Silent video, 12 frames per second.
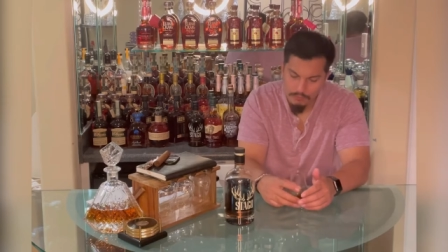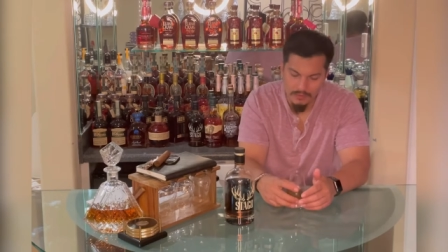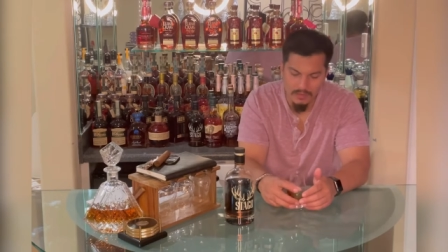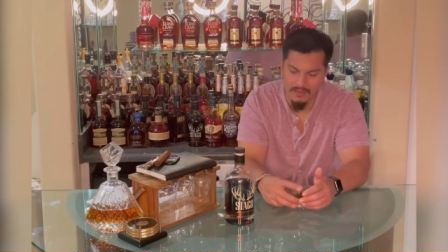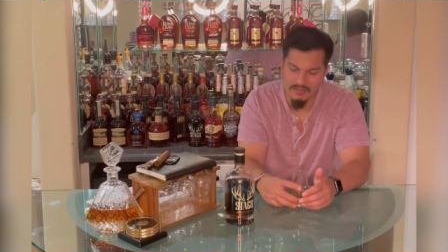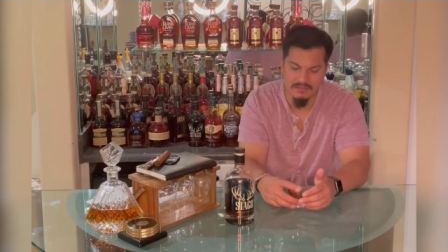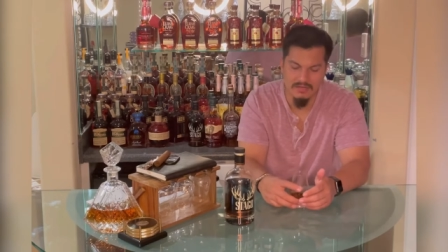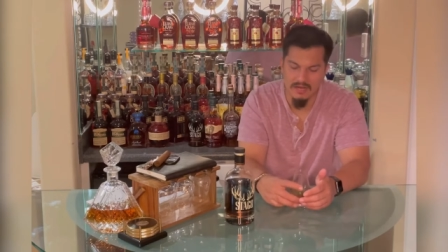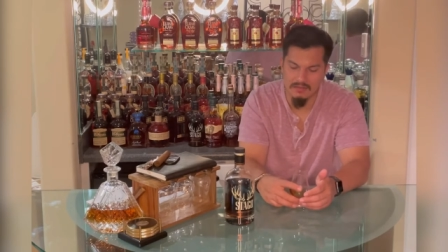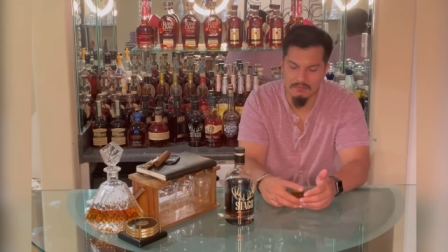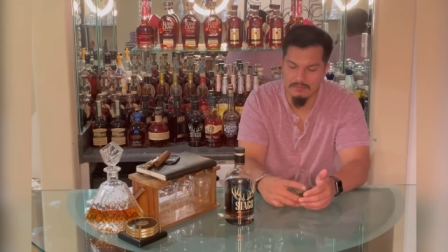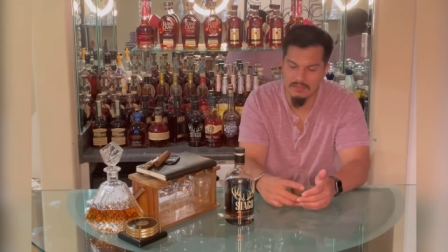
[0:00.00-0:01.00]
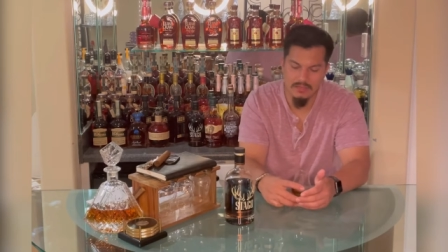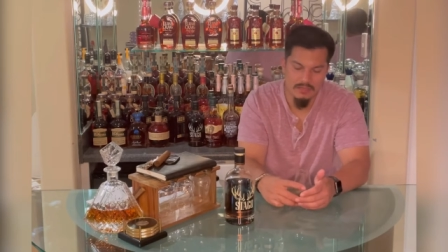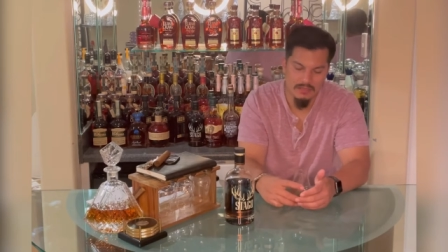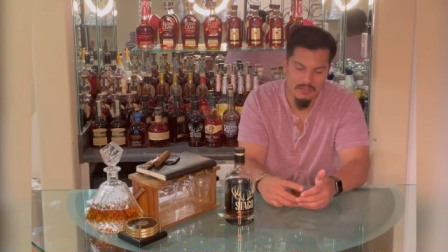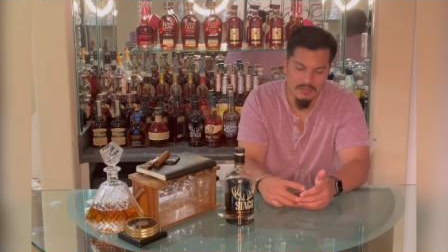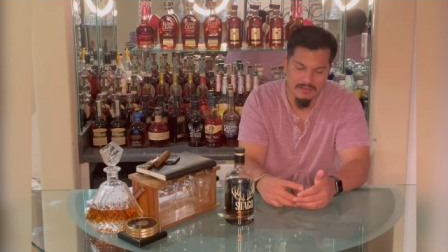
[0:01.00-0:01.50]
And it's just not,
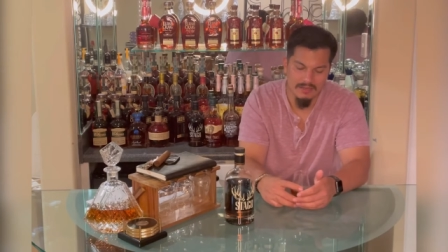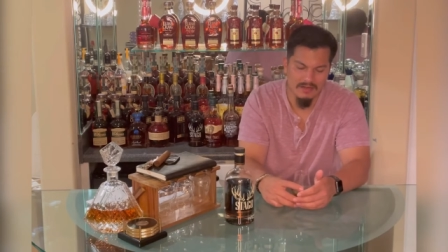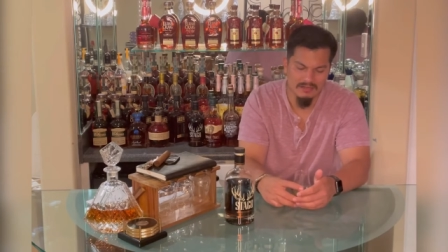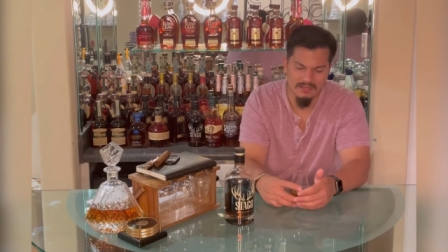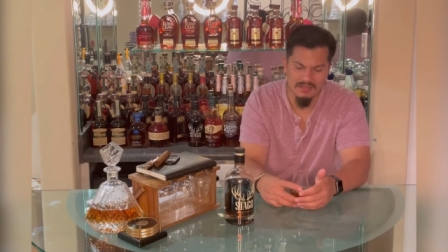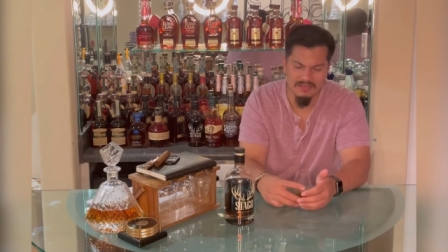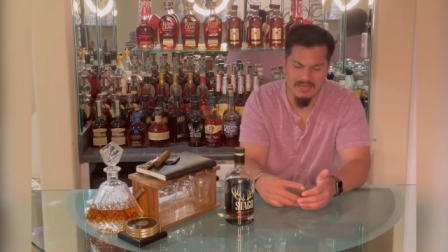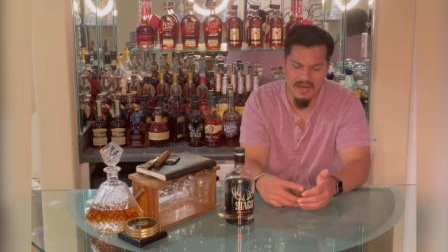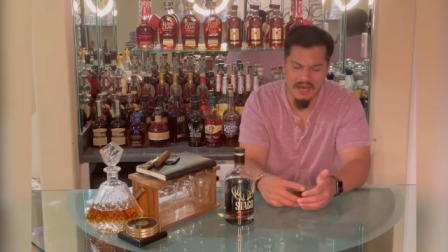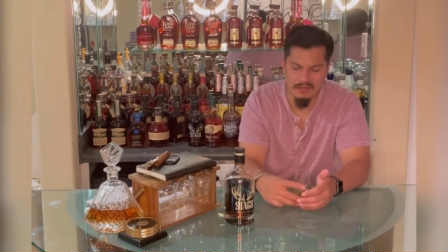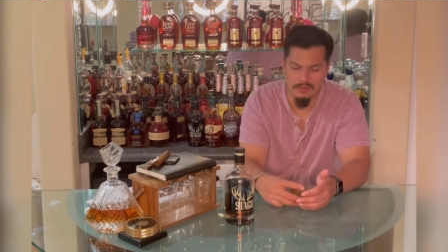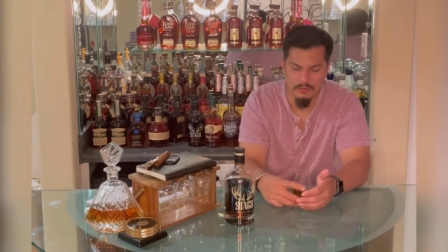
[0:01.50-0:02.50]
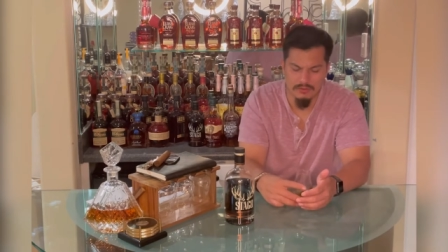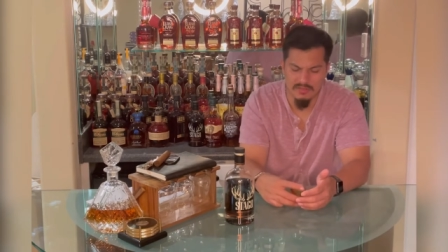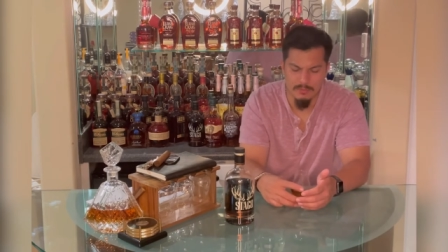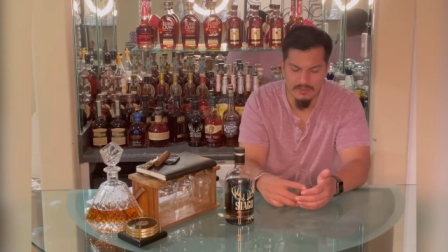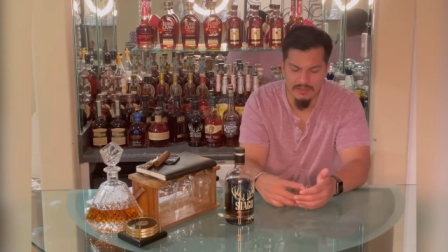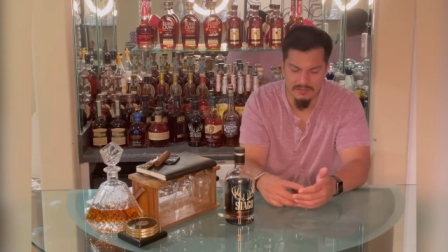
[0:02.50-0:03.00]
again, it's not like a hot oak to
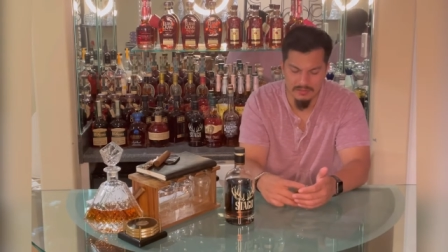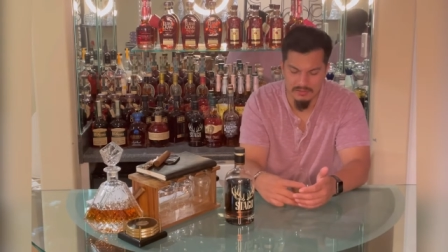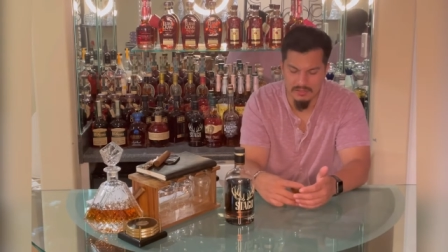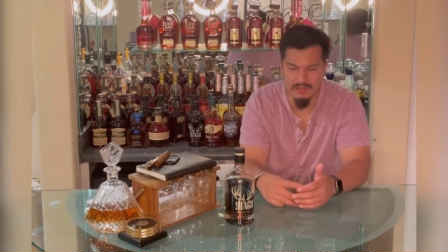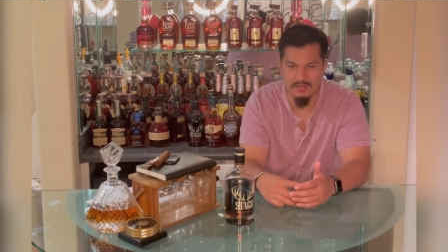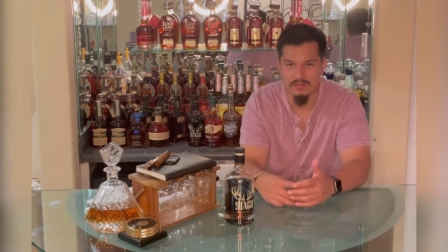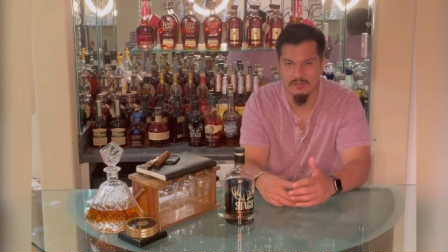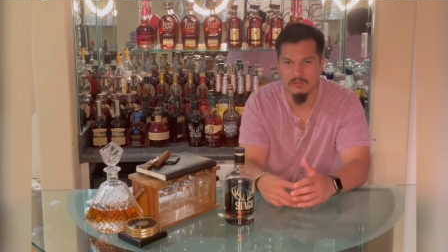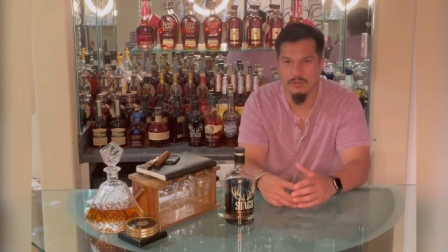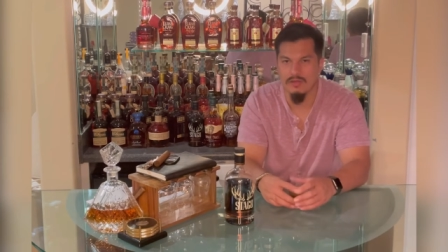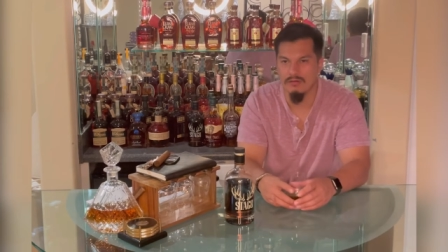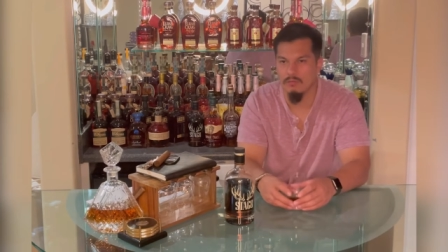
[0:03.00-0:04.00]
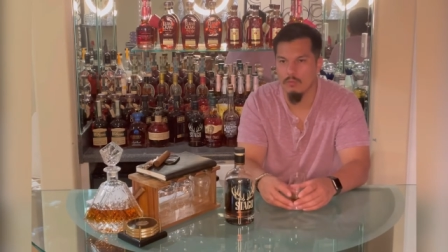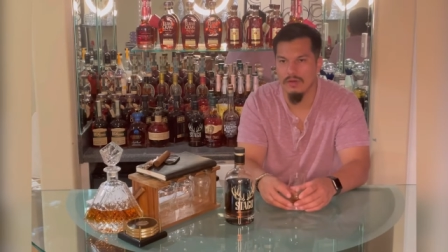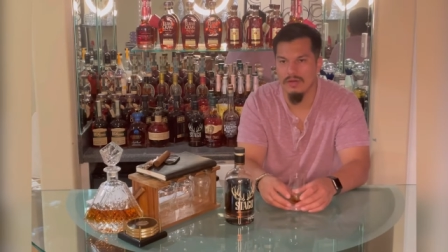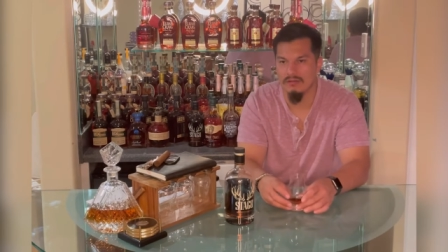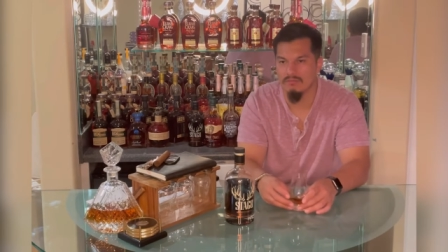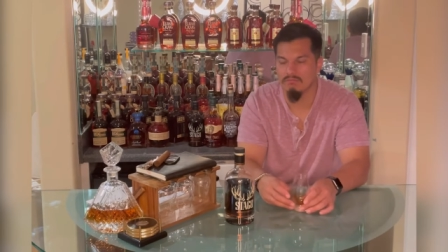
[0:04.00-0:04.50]
me. This is like a sweet, wet,